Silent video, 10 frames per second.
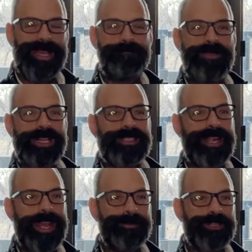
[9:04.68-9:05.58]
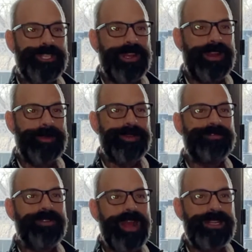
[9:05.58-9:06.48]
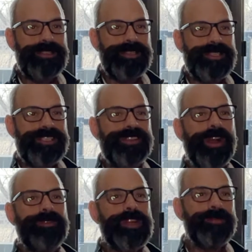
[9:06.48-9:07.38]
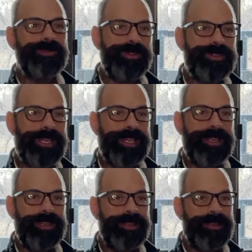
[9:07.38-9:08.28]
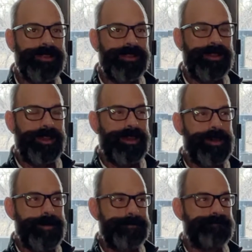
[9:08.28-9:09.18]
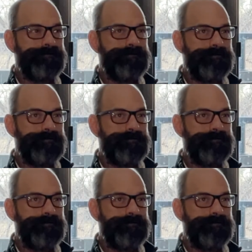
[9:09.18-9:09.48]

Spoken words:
a mixtape and sharing with friends and discovering music from